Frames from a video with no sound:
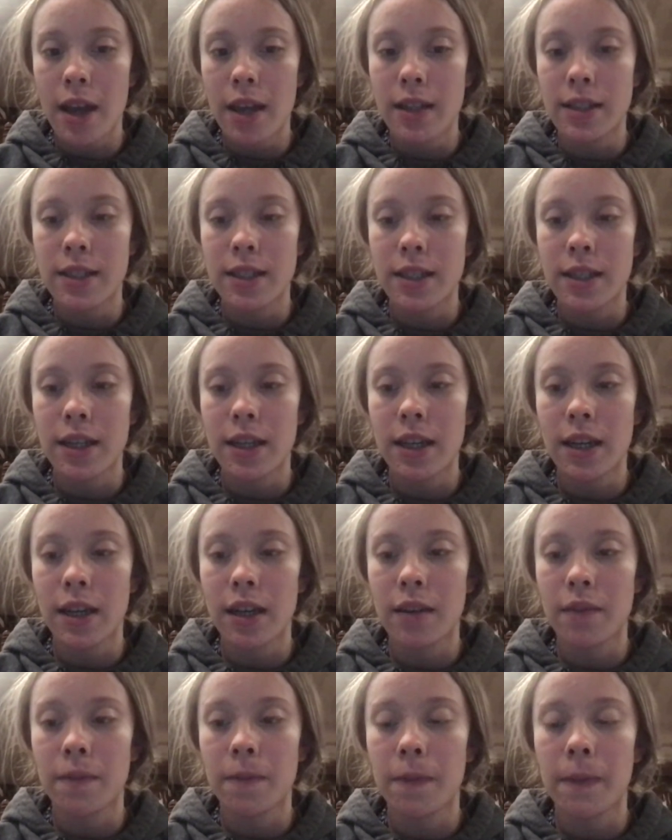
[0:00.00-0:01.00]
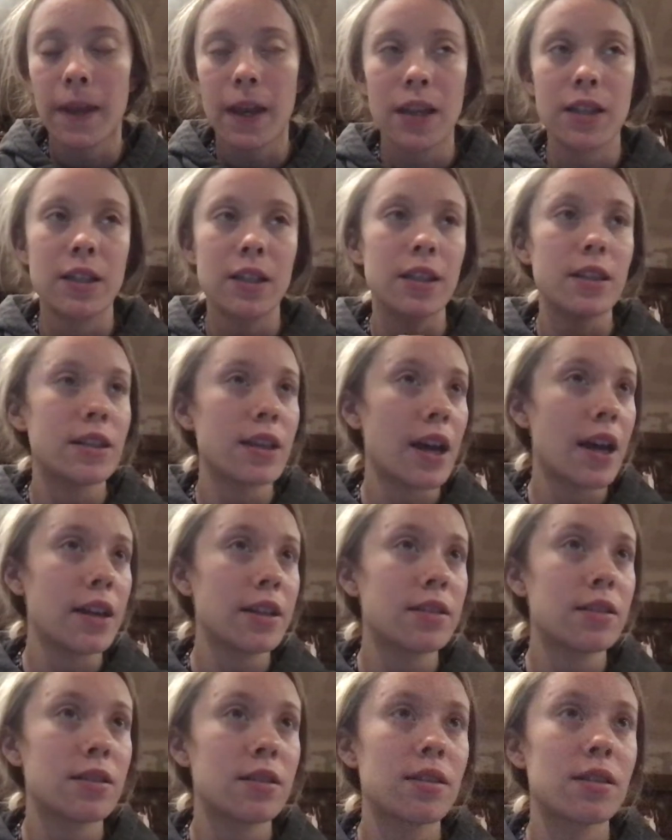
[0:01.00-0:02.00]
It didn't. They did a
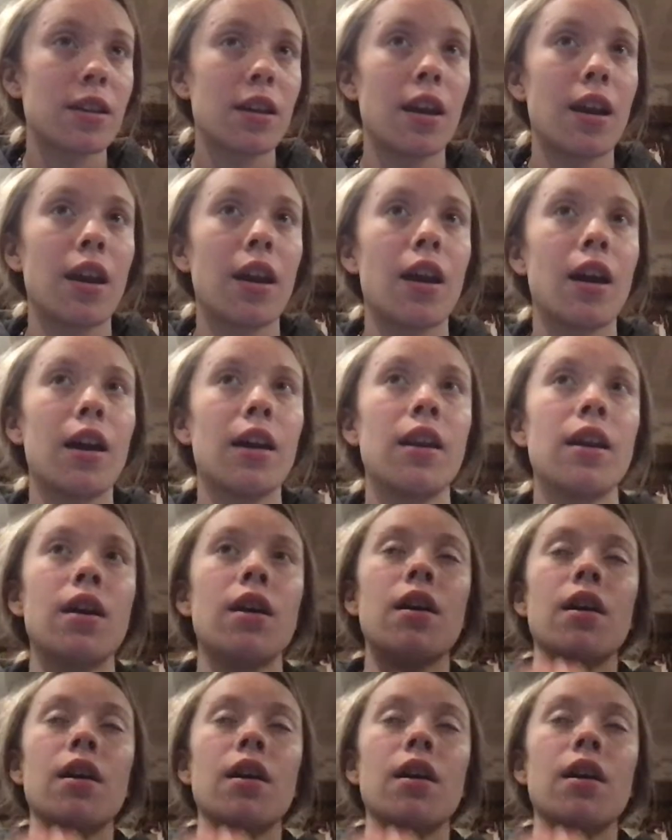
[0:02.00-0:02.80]
test, and